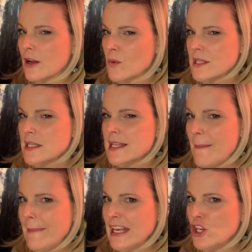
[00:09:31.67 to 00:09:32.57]
What does that
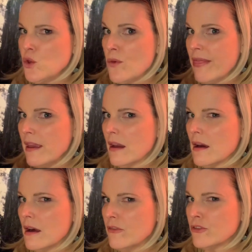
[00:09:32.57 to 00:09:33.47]
make you think
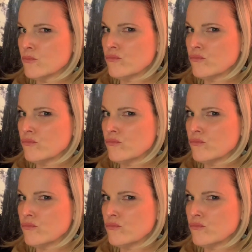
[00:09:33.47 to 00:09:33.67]
of?